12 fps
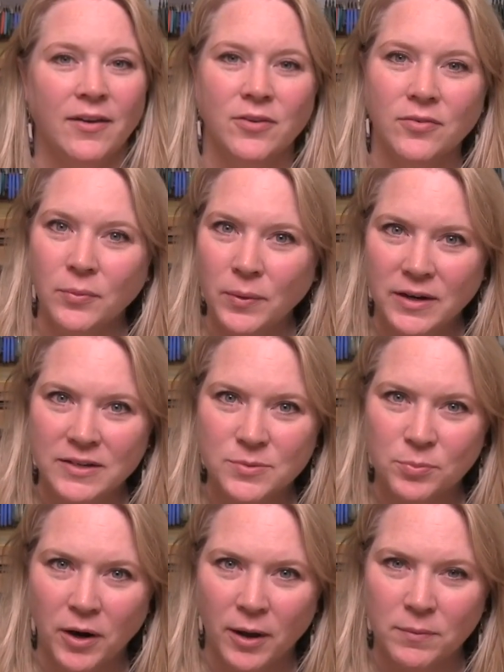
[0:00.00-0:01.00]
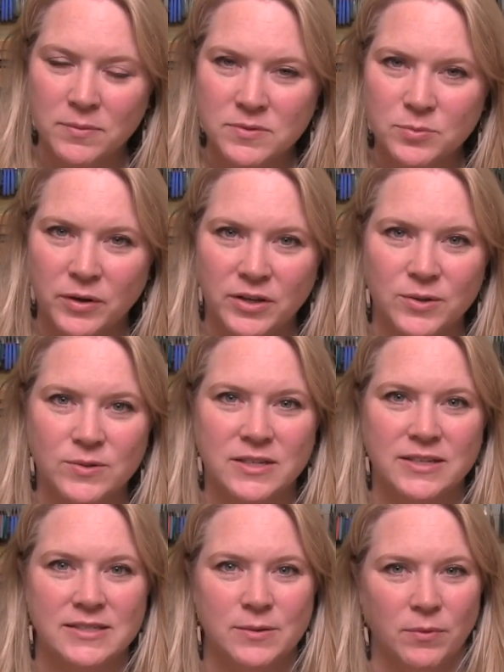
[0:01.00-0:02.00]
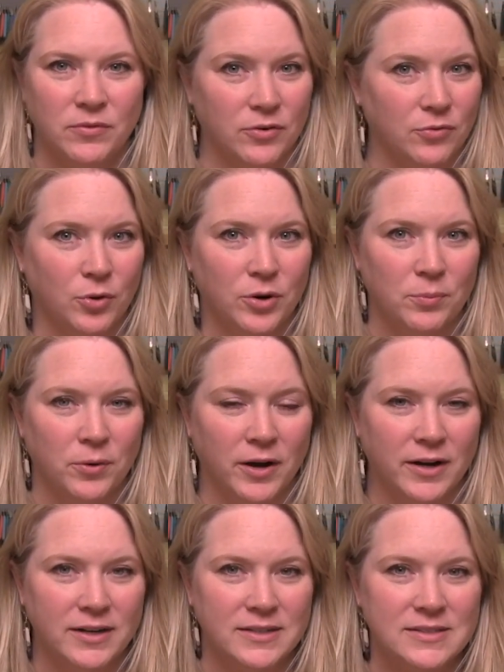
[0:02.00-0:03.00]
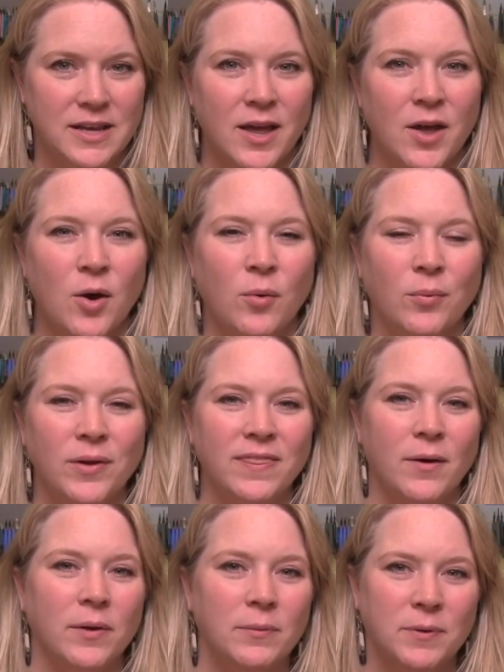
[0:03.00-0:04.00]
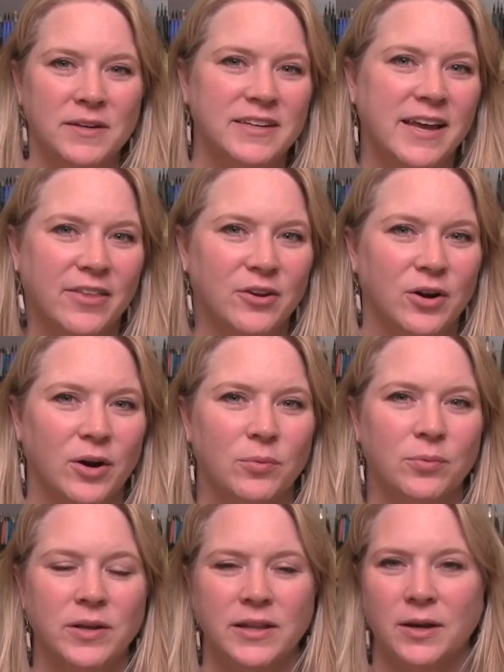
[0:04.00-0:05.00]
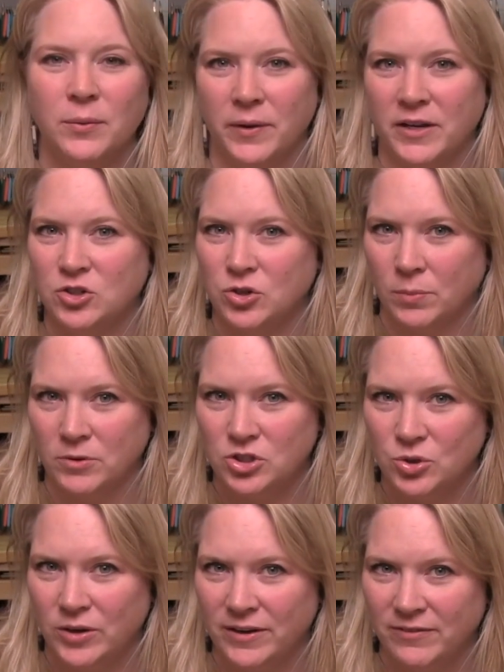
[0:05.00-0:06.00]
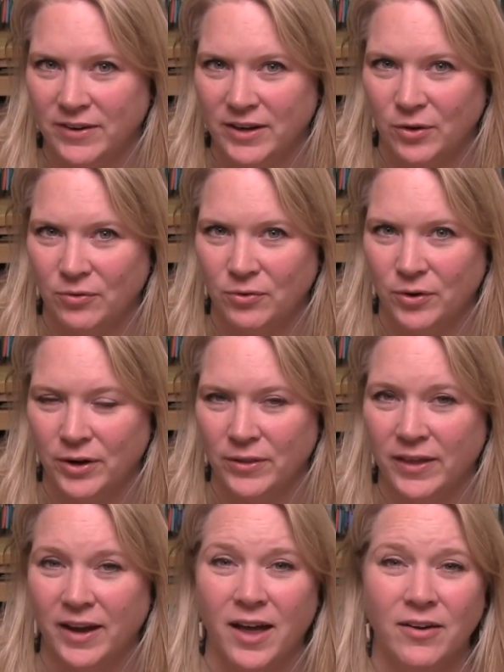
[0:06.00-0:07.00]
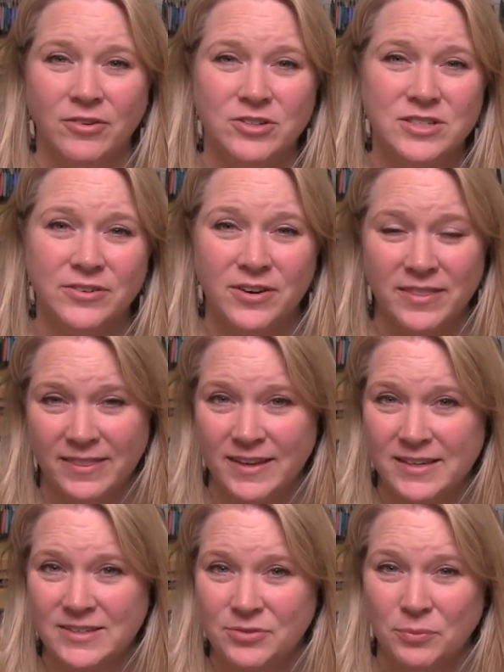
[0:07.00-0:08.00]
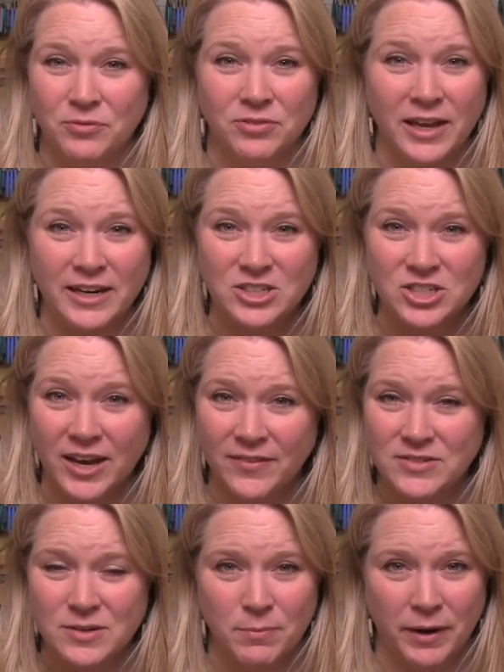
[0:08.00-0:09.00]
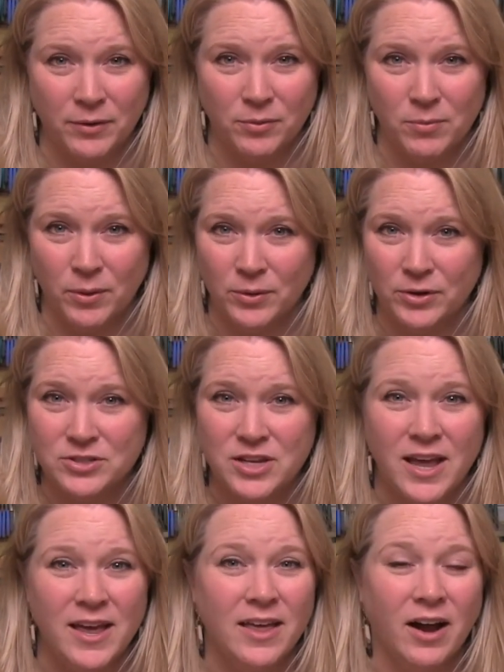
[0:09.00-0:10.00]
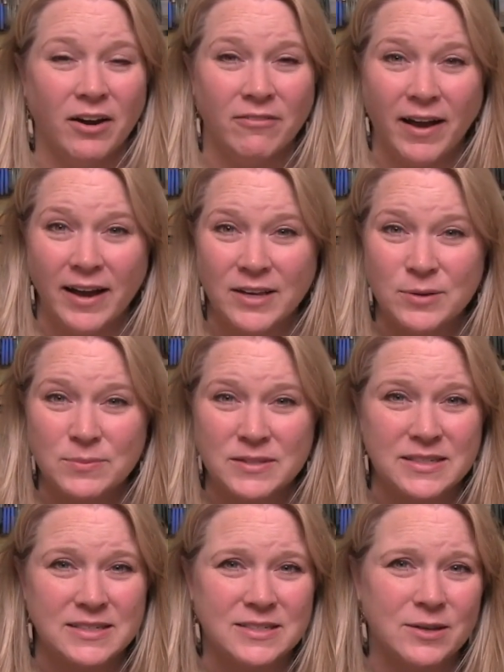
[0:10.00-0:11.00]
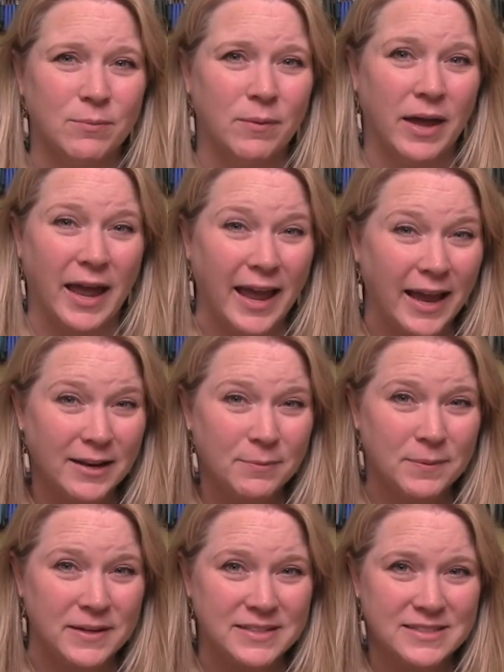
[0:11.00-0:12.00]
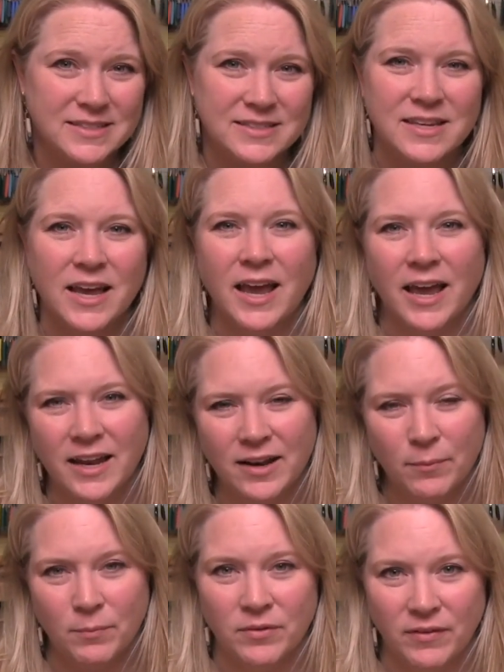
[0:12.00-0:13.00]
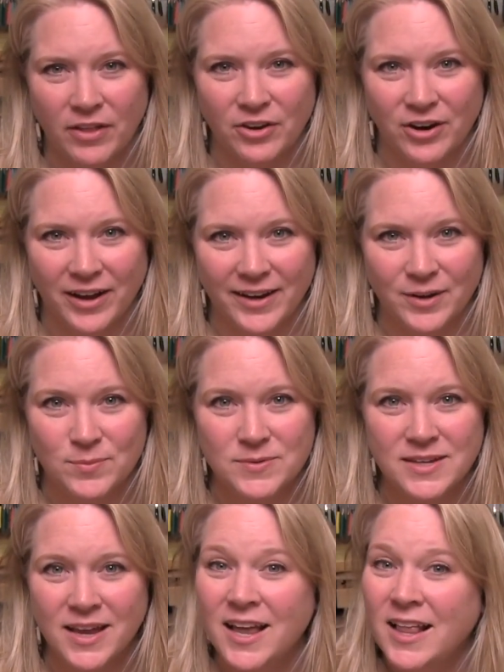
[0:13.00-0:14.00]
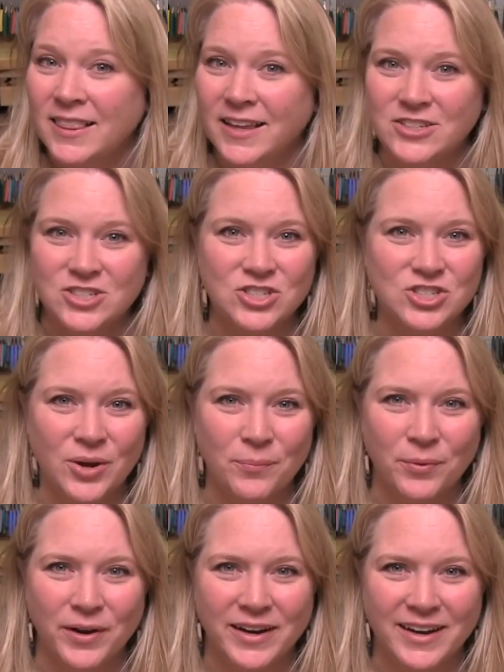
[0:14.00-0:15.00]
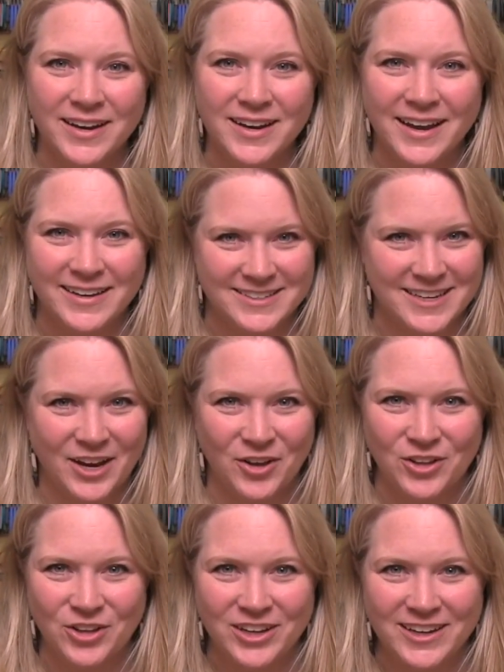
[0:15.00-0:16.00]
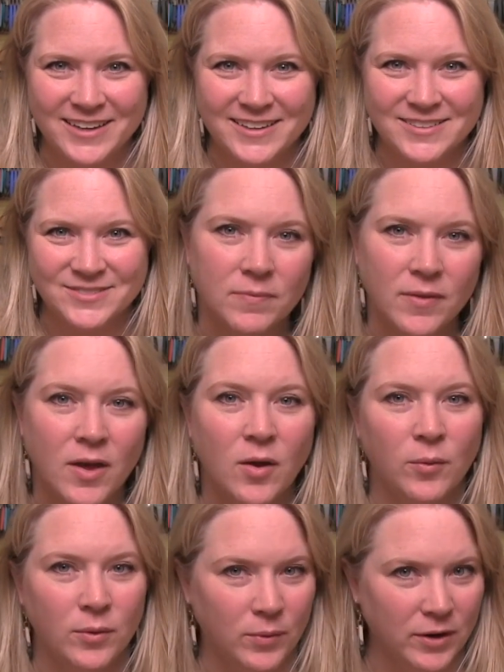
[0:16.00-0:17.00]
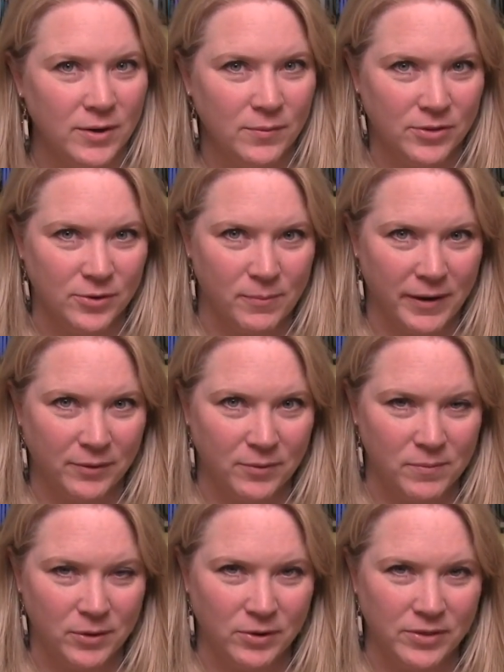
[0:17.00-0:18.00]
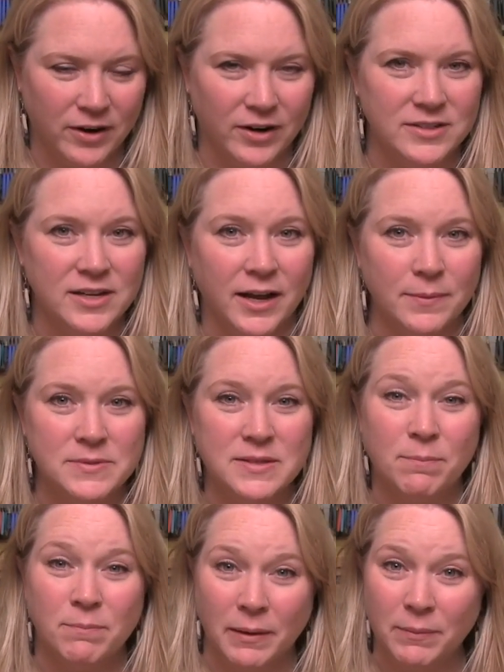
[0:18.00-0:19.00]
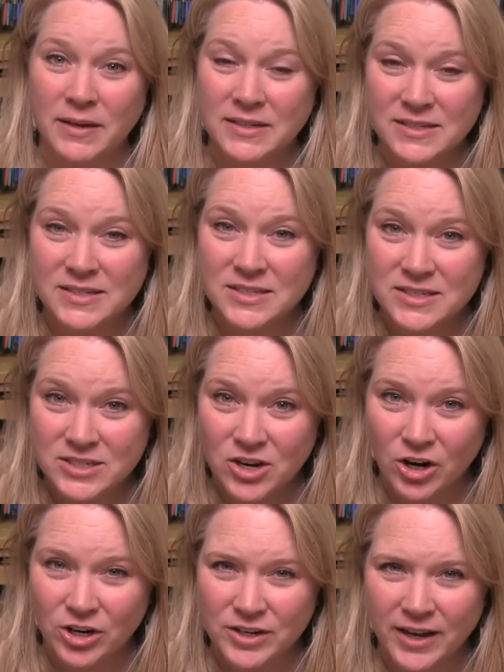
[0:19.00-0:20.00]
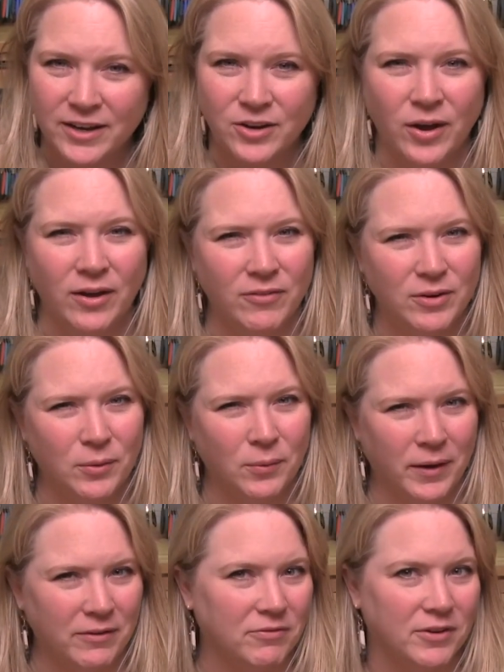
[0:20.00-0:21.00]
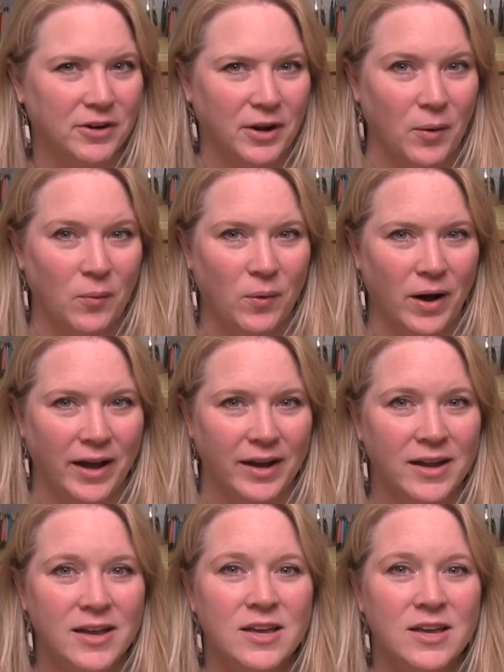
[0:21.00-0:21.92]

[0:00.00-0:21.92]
Have you ever run into problems when using some of your Fordham products? Well, we thought we'd put together a really quick troubleshooting video for you that covers different things from Flexshafts to Micromotors, our vacuum system, Handpieces, and a number of other items. Let's just jump right in and take a look. When working with your micromotor, there are times that maybe it doesn't start and you haven't quite figured out why.